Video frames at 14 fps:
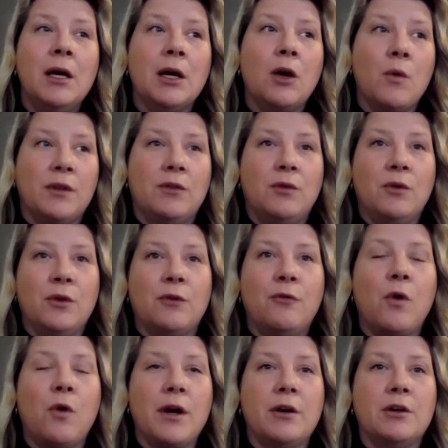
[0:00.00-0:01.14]
going through their
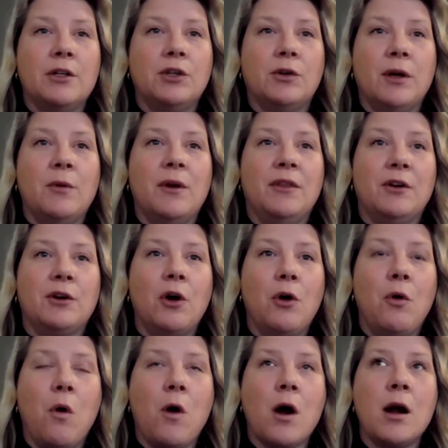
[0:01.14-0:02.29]
4-year degree with their
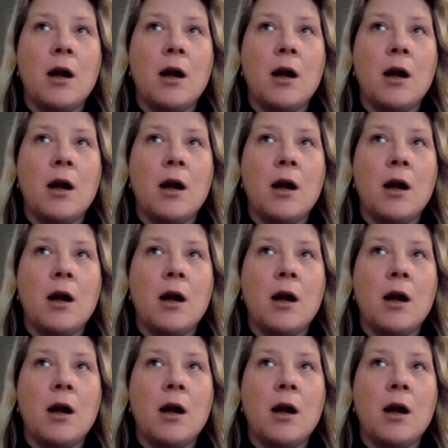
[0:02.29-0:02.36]
cohort.